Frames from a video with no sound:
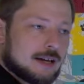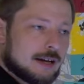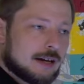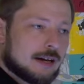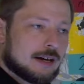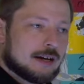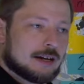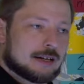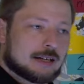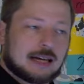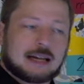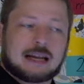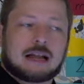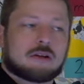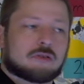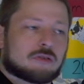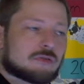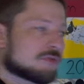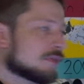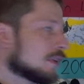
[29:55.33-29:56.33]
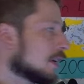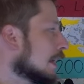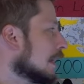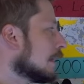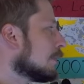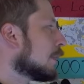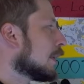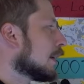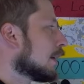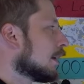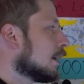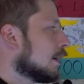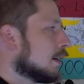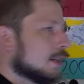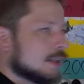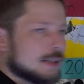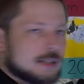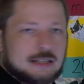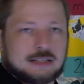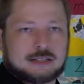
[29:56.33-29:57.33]
get out of keeping
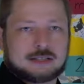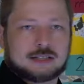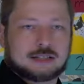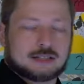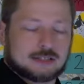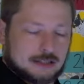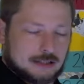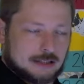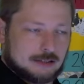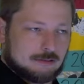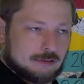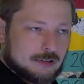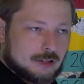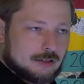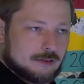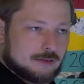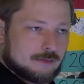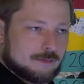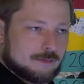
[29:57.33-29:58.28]
this secret?